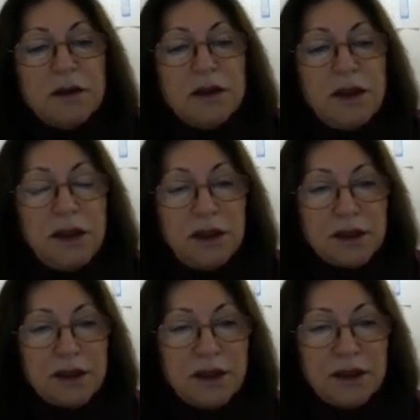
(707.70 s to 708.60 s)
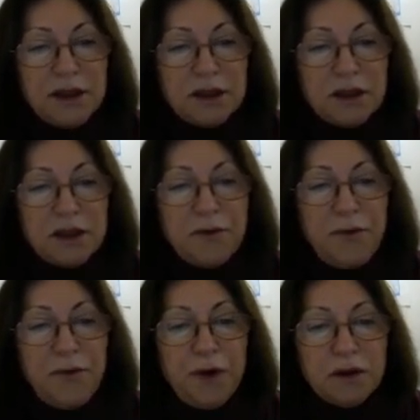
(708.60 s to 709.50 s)
this electric
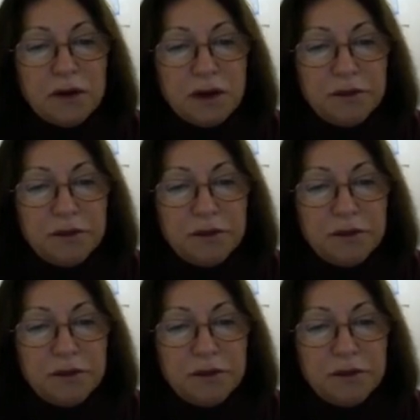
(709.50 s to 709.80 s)
field